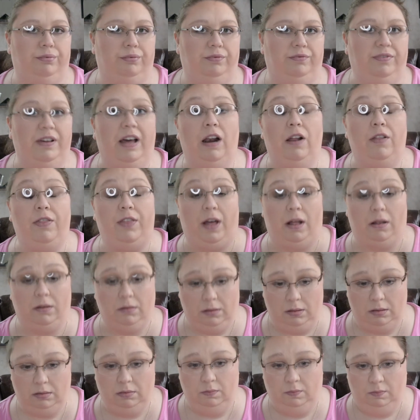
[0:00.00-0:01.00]
final
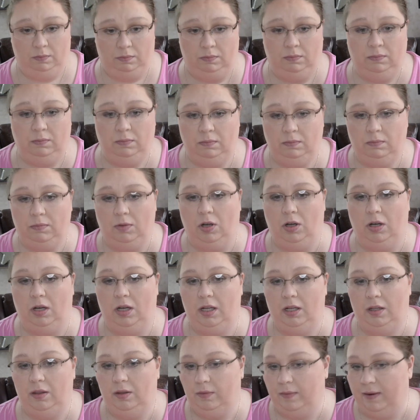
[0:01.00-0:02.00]
thoughts
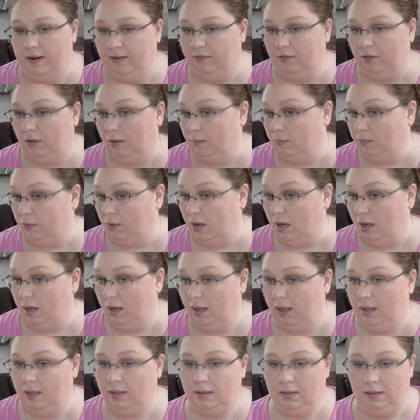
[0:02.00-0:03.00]
on the Revlon
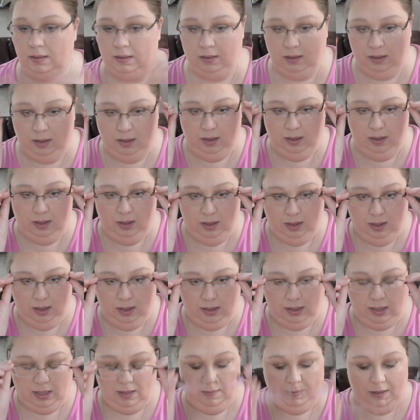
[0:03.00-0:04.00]
products.
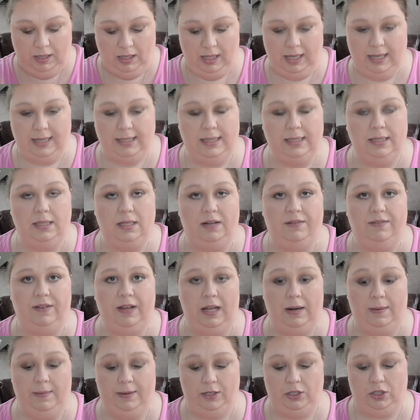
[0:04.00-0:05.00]
Take my glasses off. I
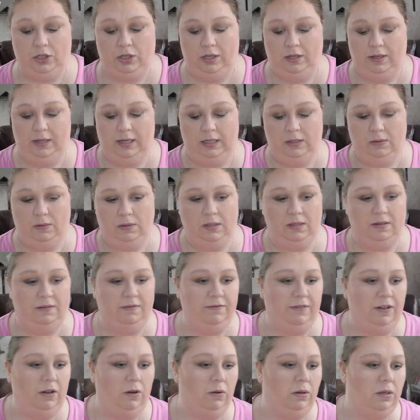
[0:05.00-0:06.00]
had to make sure you guys was in
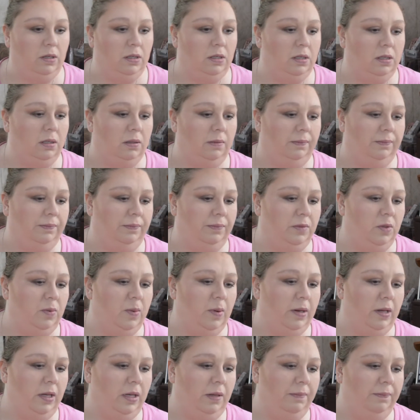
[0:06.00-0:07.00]
focus.
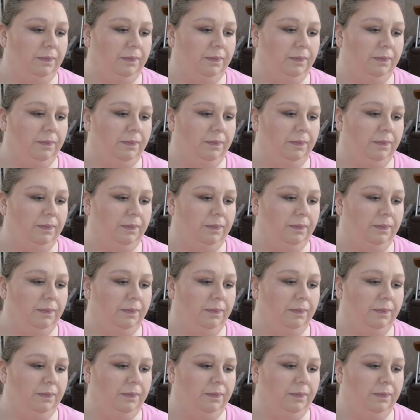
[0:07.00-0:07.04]
Smokey,